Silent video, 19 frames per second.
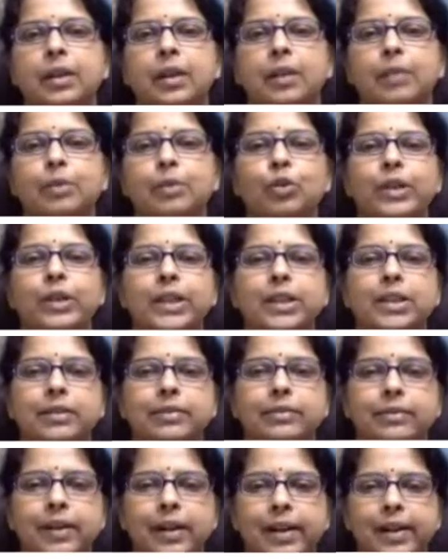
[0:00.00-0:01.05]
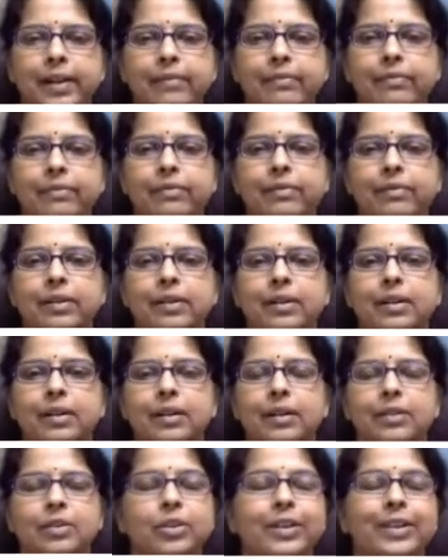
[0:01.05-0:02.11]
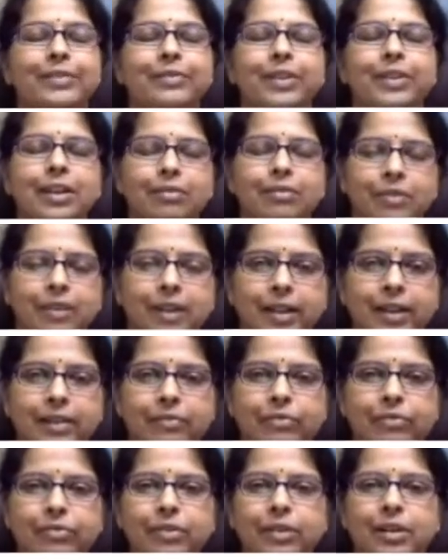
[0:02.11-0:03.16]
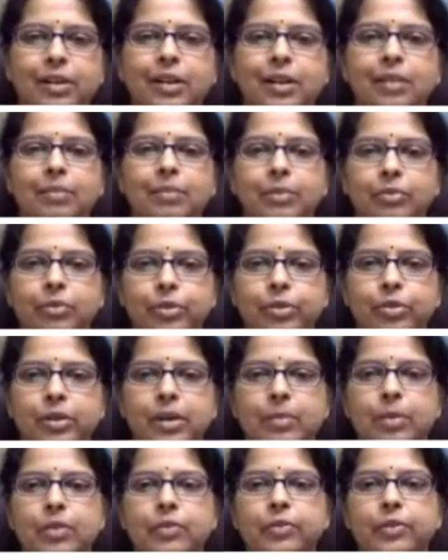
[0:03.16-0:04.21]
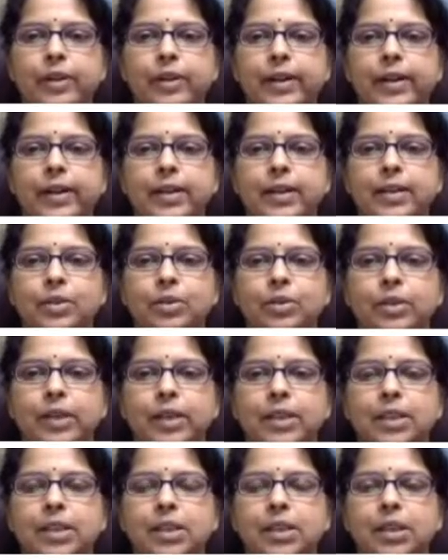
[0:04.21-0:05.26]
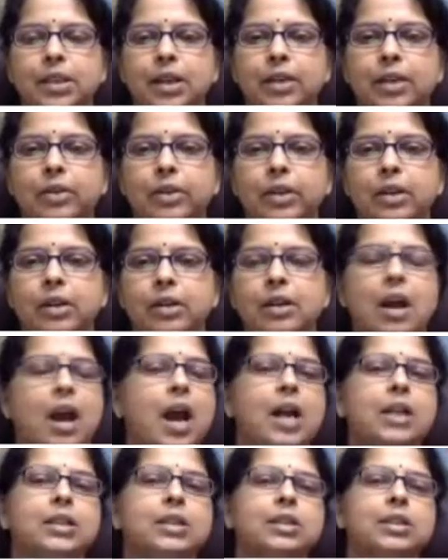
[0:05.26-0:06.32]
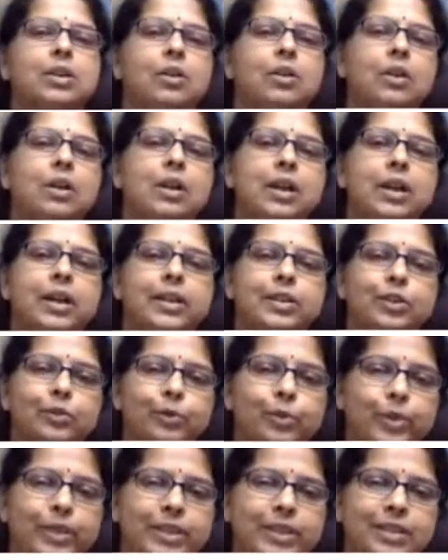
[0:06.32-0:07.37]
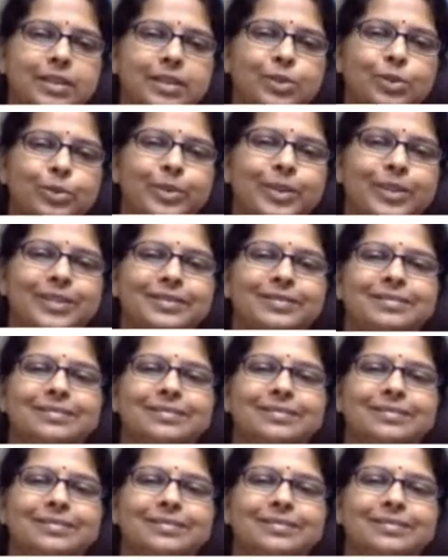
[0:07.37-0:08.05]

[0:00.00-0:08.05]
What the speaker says: up to lecture 5, week 5, before you come on Friday, so that you can ask all kinds of questions to me.